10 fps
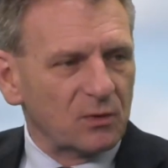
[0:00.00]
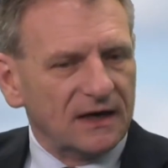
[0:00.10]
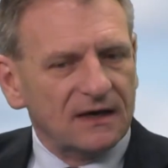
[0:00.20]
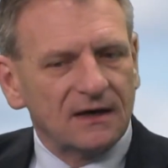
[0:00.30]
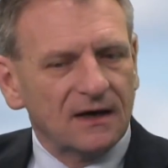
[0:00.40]

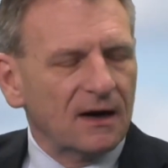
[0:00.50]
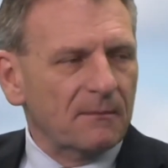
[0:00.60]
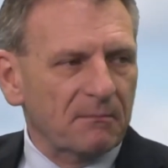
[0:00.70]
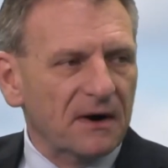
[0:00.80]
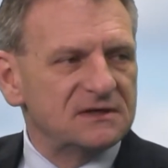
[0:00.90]
weak,
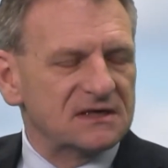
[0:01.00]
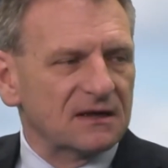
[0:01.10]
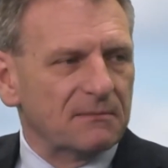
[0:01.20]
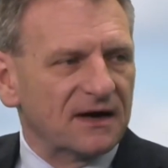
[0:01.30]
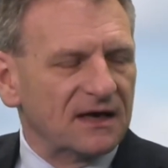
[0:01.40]
most of
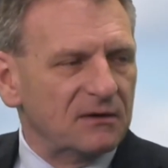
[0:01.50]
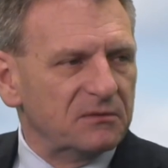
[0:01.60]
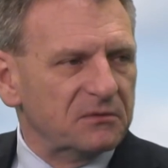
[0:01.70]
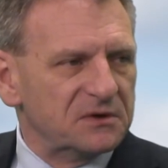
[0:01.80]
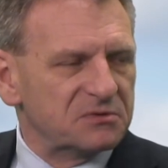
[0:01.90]
the money
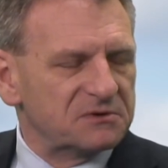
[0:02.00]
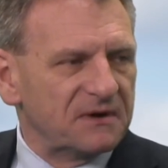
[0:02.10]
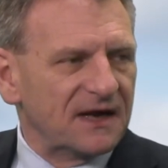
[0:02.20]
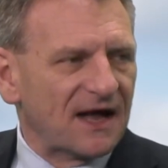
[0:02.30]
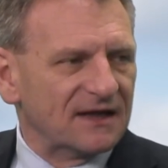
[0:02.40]
which was
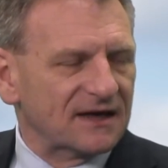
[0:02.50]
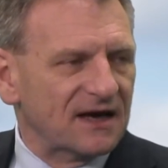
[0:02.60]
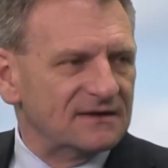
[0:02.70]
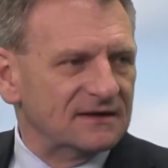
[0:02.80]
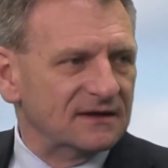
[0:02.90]
being
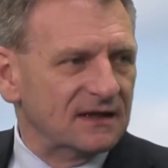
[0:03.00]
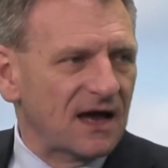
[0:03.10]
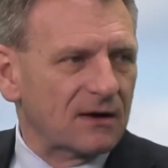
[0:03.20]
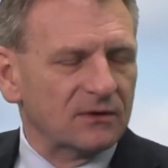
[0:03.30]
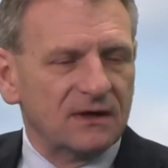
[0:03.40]
allocated to the
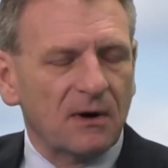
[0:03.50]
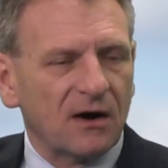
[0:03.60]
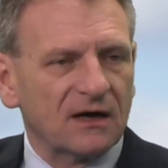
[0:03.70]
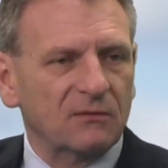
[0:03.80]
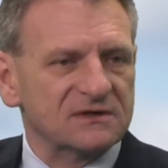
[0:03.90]
equity
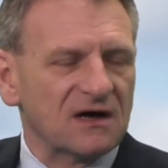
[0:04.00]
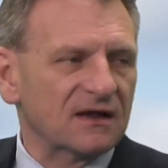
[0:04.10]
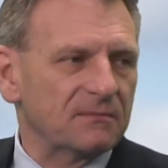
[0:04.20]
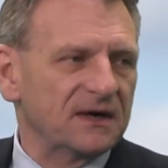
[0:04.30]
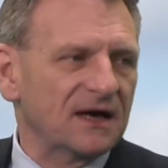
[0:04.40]
market was
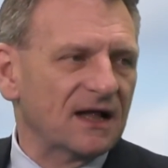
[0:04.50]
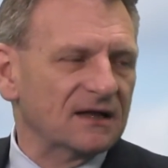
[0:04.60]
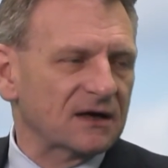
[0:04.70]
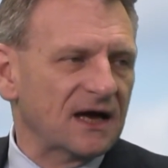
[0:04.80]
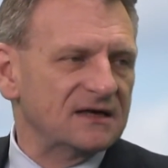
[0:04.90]
either being
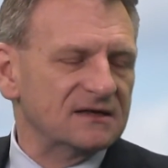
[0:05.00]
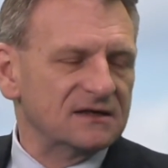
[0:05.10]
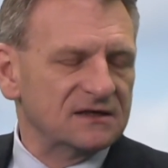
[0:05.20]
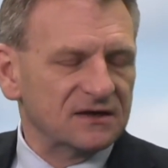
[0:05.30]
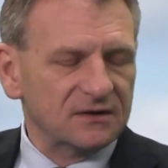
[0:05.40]

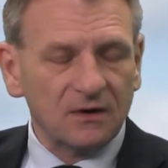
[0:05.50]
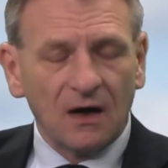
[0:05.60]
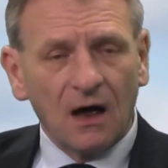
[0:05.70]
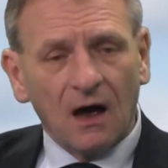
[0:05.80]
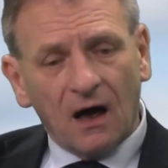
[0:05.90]
allocated to
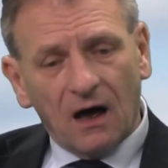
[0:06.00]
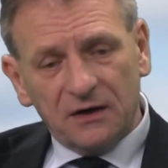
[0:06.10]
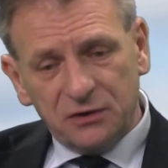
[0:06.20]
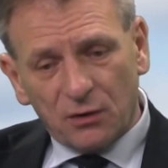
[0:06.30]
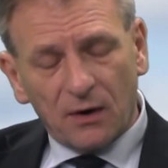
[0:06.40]

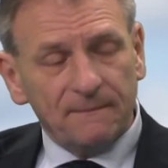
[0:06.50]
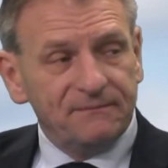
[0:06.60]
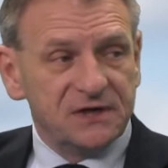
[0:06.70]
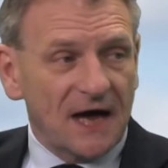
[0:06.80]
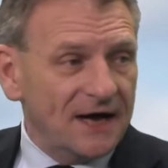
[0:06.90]
Europe,
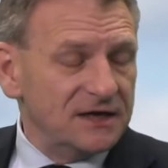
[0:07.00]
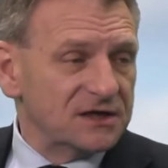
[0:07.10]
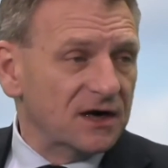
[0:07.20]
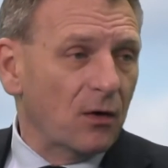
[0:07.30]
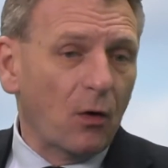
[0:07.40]
to
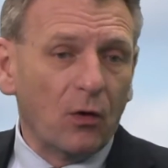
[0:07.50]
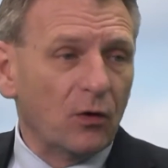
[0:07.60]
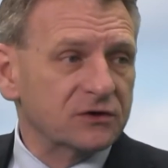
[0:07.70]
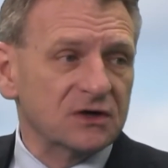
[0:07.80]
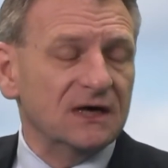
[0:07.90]
Asia,
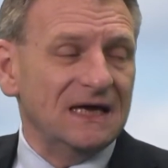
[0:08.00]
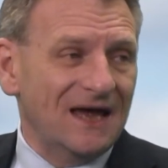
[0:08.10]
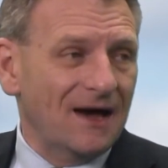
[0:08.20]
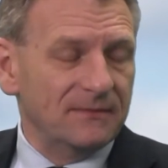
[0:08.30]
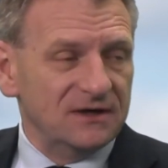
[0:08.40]
or to
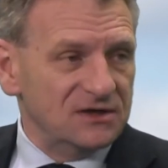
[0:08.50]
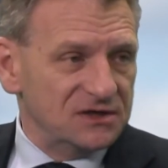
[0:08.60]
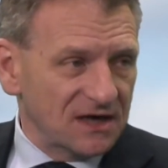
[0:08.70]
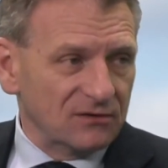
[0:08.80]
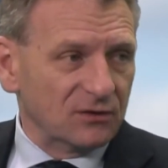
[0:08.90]
EM in
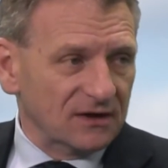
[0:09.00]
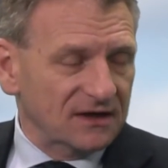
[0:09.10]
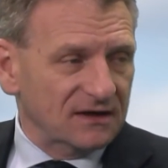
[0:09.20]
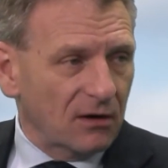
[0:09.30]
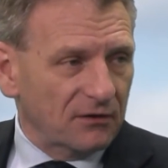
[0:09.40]
general
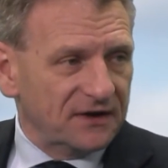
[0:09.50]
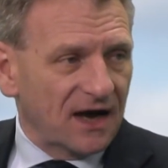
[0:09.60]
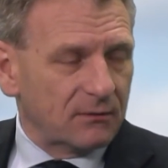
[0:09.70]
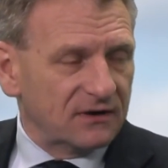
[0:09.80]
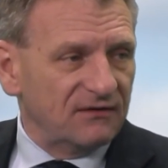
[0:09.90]
on the
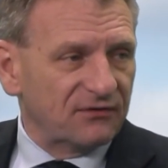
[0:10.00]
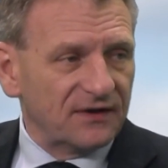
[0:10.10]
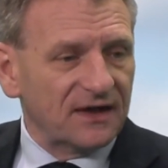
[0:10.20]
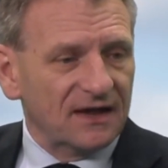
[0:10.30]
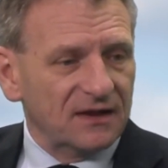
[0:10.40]
equity
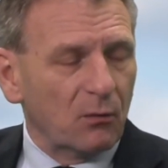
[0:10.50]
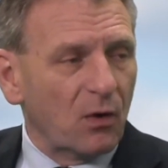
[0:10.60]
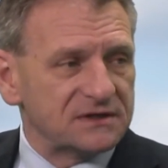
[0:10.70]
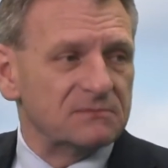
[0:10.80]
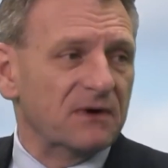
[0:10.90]
front. And there
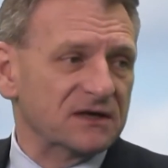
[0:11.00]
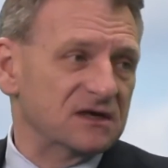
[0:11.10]
wasn't much